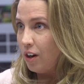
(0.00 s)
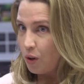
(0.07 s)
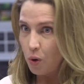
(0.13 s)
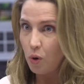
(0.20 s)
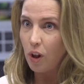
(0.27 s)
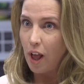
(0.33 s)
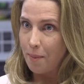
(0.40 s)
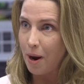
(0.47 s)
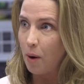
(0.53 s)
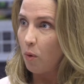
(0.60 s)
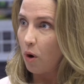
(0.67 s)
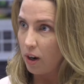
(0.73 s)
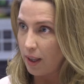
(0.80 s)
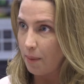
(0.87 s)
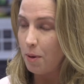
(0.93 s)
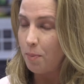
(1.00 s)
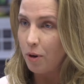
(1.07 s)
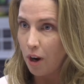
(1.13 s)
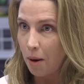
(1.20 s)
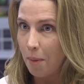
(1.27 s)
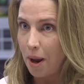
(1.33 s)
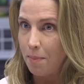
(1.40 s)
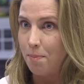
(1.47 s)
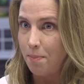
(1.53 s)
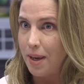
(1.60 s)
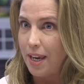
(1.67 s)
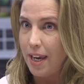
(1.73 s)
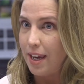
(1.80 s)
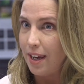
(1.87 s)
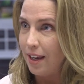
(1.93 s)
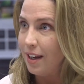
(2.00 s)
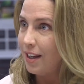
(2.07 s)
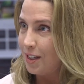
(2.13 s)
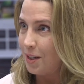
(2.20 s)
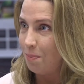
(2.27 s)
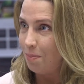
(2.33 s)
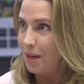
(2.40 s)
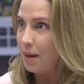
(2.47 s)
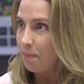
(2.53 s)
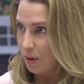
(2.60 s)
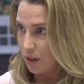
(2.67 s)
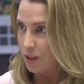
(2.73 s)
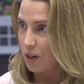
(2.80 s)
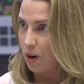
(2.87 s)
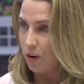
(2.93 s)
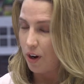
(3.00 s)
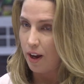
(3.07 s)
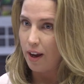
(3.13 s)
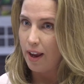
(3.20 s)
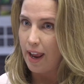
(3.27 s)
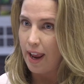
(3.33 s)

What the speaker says: cool, I'm at work, let me put on my B to B persona